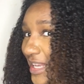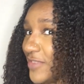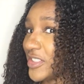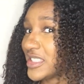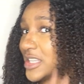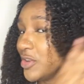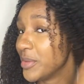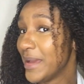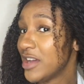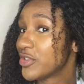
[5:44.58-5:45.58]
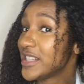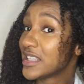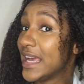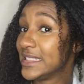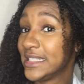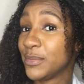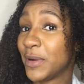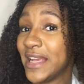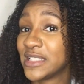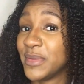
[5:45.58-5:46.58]
even still, the amount of grease that I did
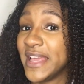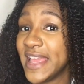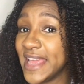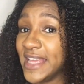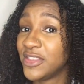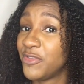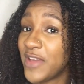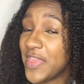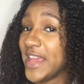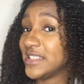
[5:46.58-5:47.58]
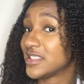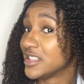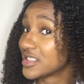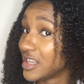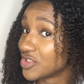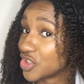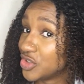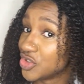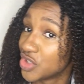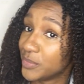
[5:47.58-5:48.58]
apply to my hair, the fact that it's done such a
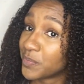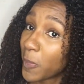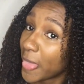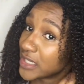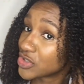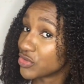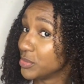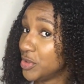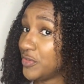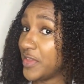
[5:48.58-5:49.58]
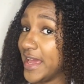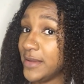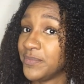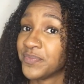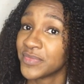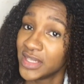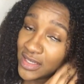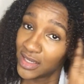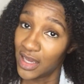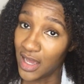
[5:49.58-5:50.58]
good job to remove that,
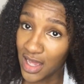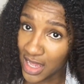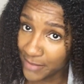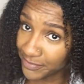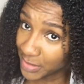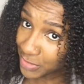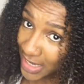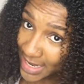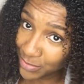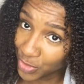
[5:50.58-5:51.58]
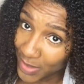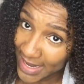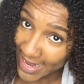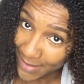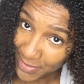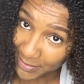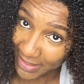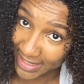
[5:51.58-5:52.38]
um, I am quite happy about